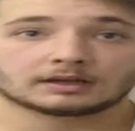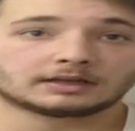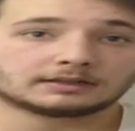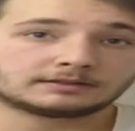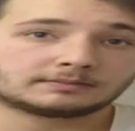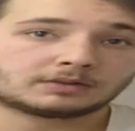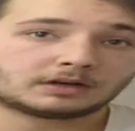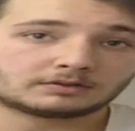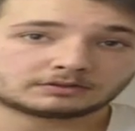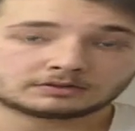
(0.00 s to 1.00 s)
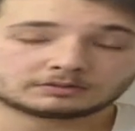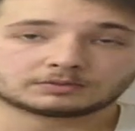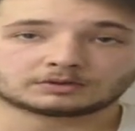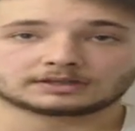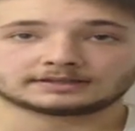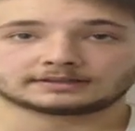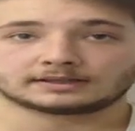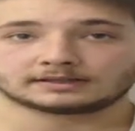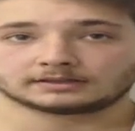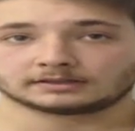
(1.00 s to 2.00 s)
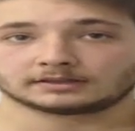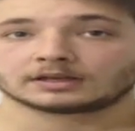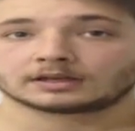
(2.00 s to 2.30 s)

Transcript: and Power Group Organization,